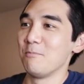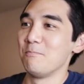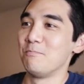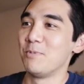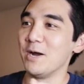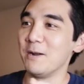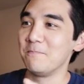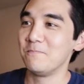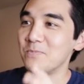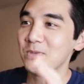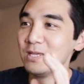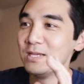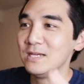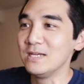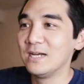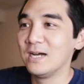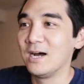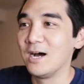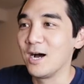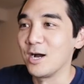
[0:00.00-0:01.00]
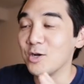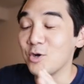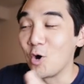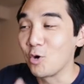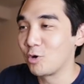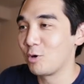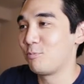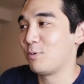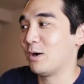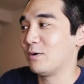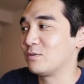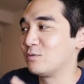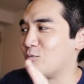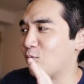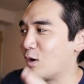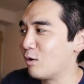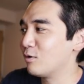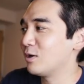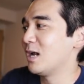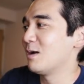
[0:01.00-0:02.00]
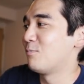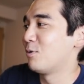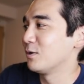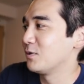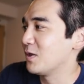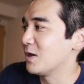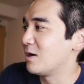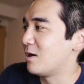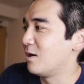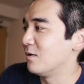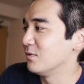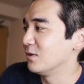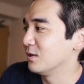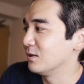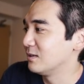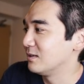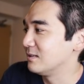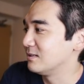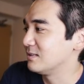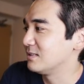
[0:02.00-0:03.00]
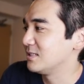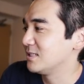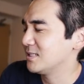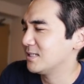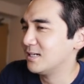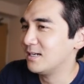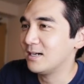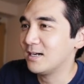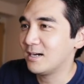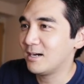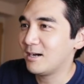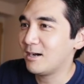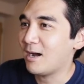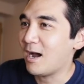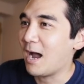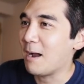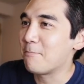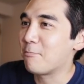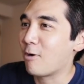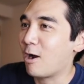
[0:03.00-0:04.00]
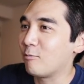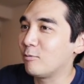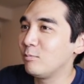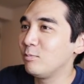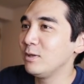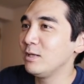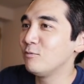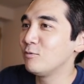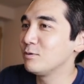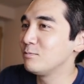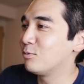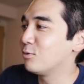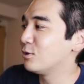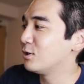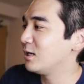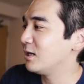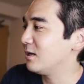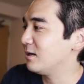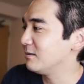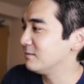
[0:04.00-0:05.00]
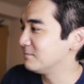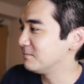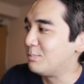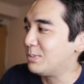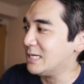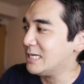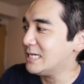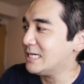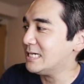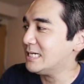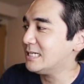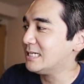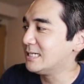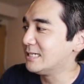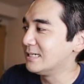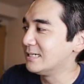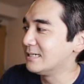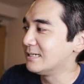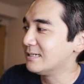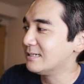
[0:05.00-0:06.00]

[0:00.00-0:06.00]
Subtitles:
But cocoa puffs, where would I put that on the list? I probably would put it B.